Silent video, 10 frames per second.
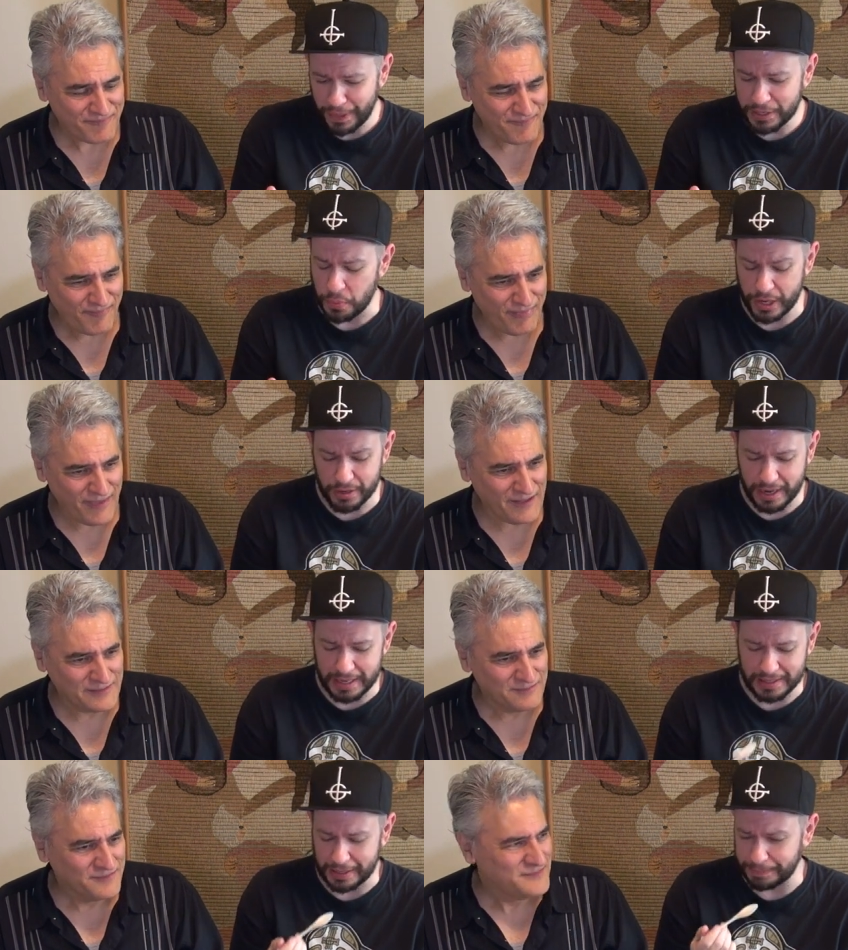Speaker 1: It's
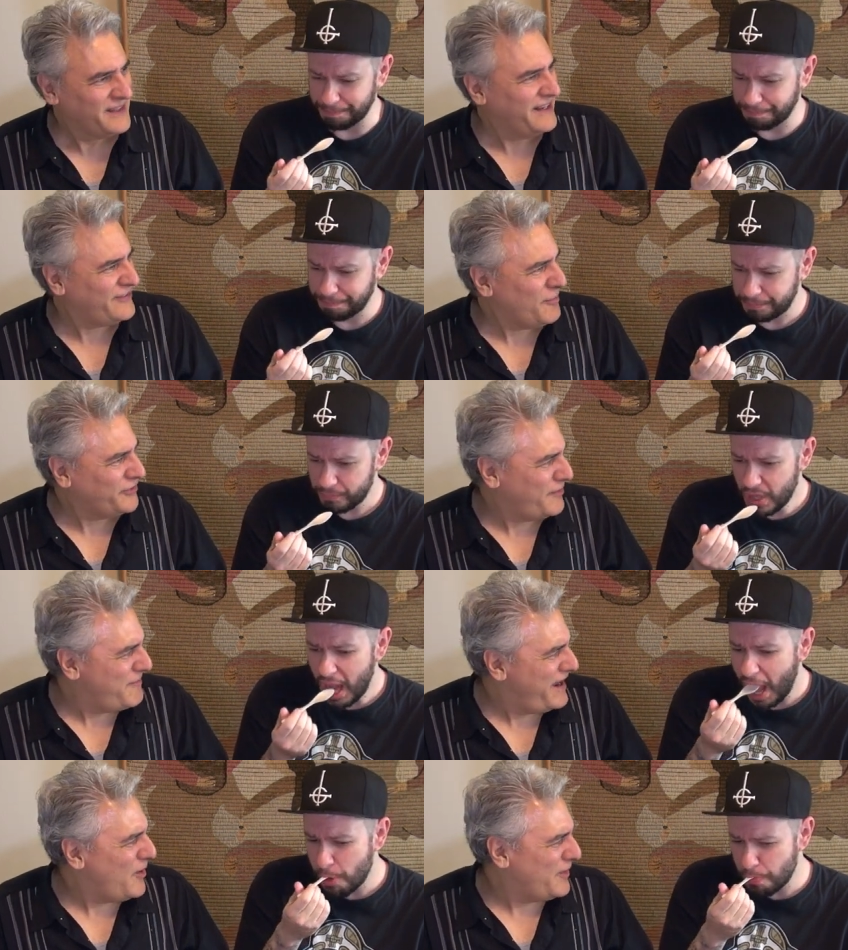weird tasting. It's
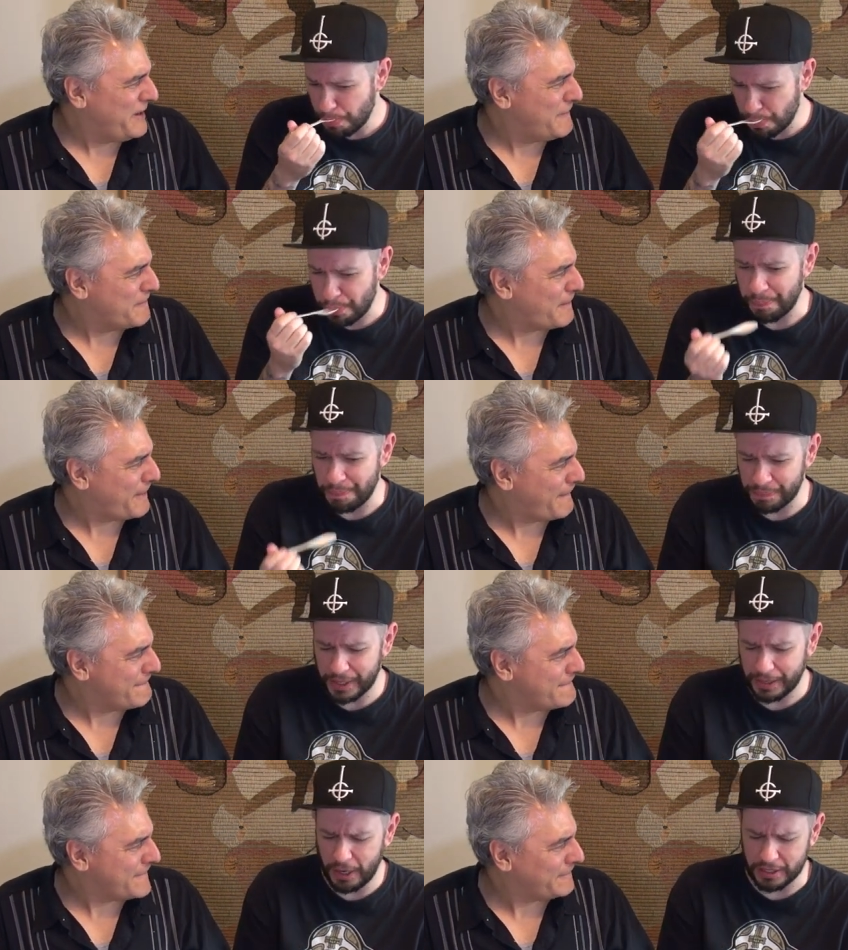almost tomato-y.
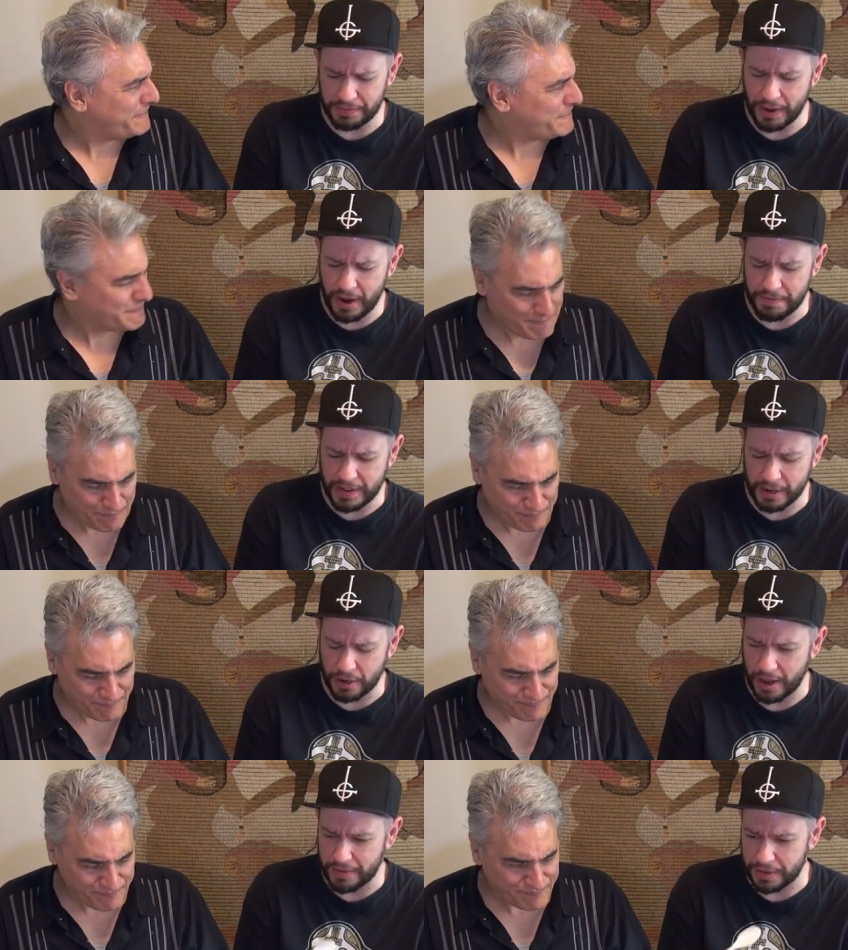Mm-hmm. Oh, it's very
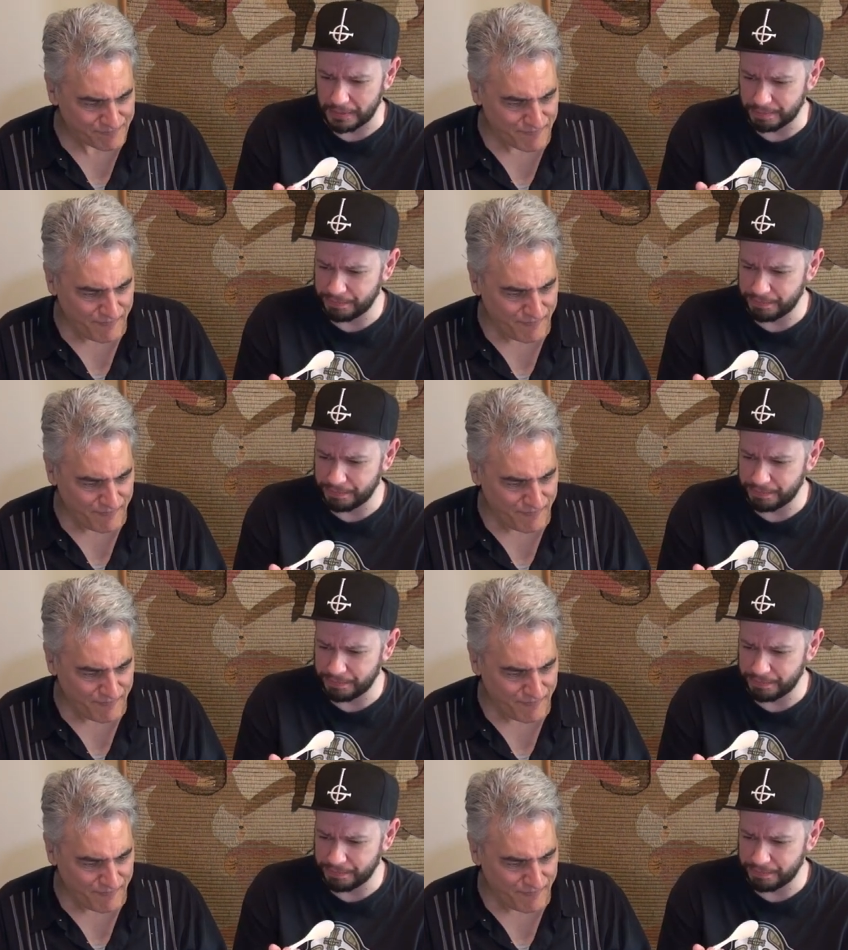vinegar heavy.